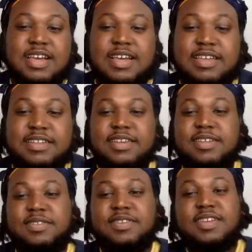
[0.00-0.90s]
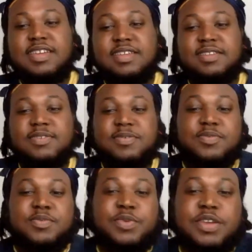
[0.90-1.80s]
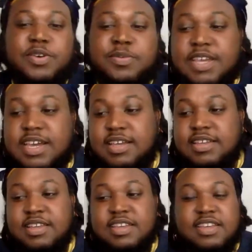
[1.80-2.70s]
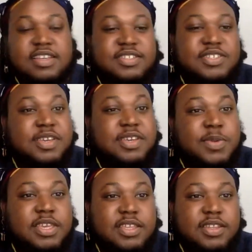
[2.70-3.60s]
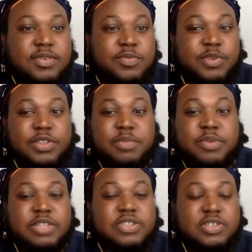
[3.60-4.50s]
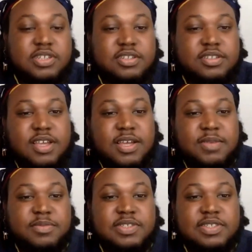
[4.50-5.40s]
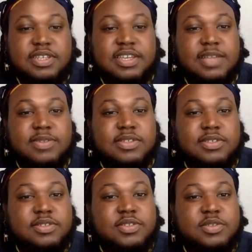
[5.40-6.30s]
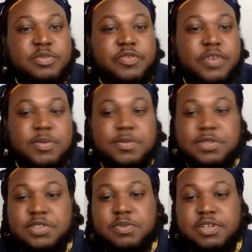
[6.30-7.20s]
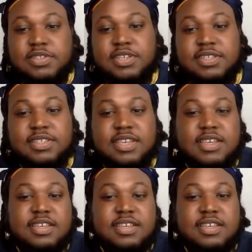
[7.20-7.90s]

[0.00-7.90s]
and we hope that today we can really pressure the city council to move forward with this process.